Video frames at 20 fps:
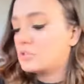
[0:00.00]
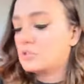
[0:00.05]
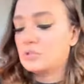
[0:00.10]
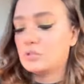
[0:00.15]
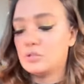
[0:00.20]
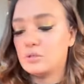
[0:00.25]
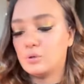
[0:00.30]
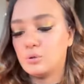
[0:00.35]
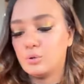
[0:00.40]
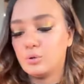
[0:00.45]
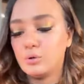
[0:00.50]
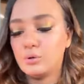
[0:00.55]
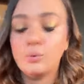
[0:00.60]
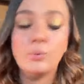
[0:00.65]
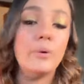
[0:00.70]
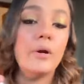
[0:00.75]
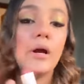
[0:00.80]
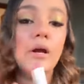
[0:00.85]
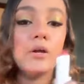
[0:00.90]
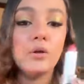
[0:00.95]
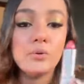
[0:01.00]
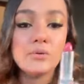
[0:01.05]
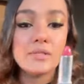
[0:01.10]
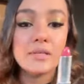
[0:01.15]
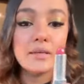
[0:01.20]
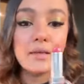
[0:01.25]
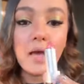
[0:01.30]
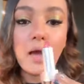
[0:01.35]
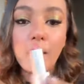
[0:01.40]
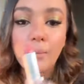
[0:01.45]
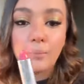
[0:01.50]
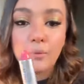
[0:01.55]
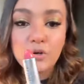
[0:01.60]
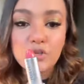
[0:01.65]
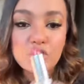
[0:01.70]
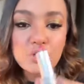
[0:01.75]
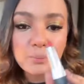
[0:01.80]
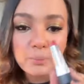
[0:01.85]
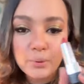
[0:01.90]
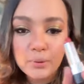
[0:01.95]
So we are using
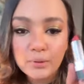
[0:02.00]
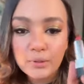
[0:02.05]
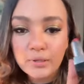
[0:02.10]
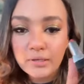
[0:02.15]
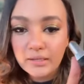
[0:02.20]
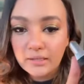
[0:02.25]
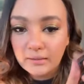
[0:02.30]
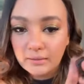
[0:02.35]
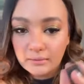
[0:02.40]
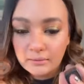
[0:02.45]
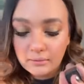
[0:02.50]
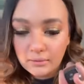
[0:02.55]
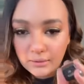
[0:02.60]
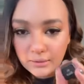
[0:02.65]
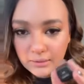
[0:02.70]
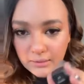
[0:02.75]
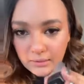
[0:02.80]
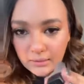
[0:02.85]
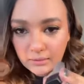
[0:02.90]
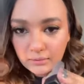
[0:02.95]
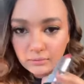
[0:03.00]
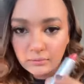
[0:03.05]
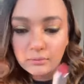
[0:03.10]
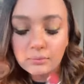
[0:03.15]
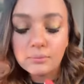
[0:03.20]
Amrij number 13.